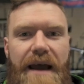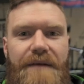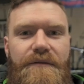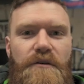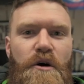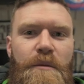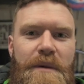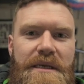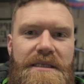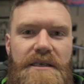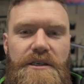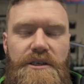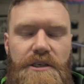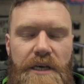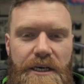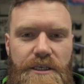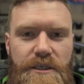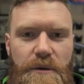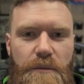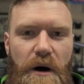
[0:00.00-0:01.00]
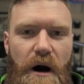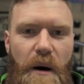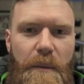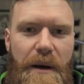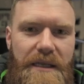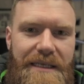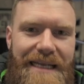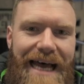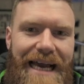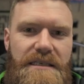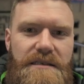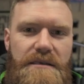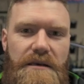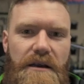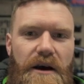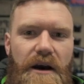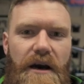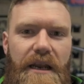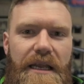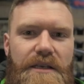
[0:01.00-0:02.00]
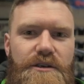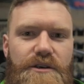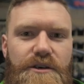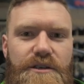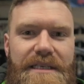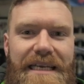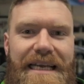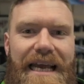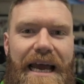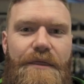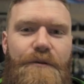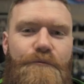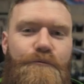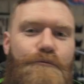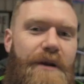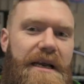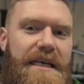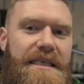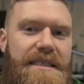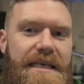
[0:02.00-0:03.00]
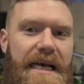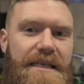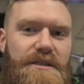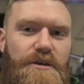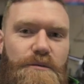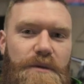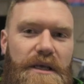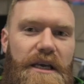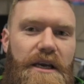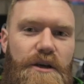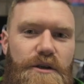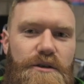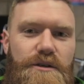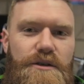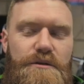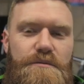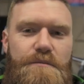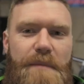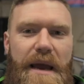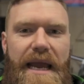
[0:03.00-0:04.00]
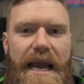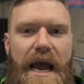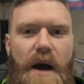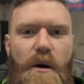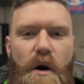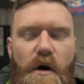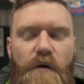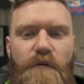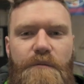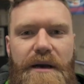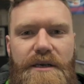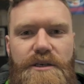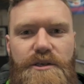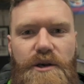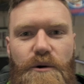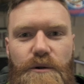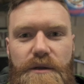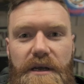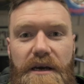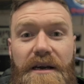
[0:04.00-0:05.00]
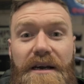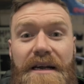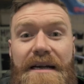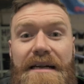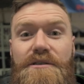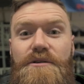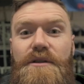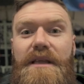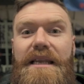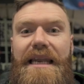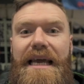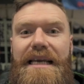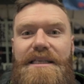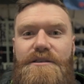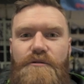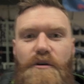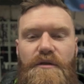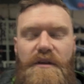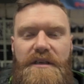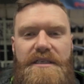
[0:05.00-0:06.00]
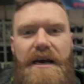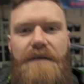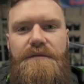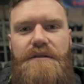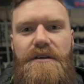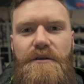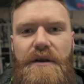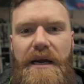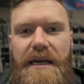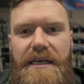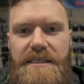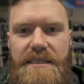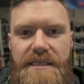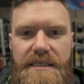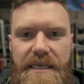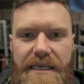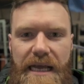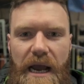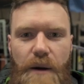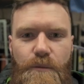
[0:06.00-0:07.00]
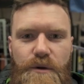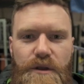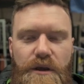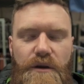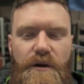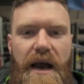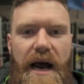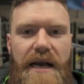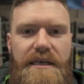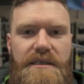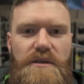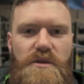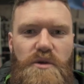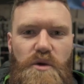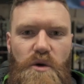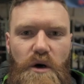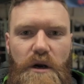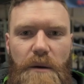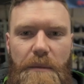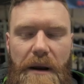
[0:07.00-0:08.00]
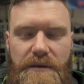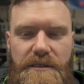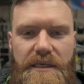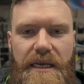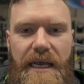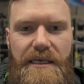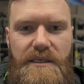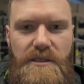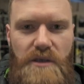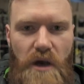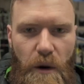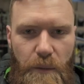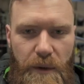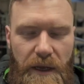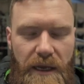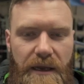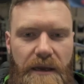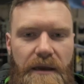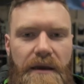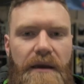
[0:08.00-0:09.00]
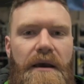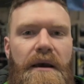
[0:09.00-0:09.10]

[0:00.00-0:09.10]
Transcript: I've come into Cheshire Barbell nice and early just to get the rig set up that you can just make out over my shoulder so that later on this afternoon I can sit down with you guys and talk about today's topic.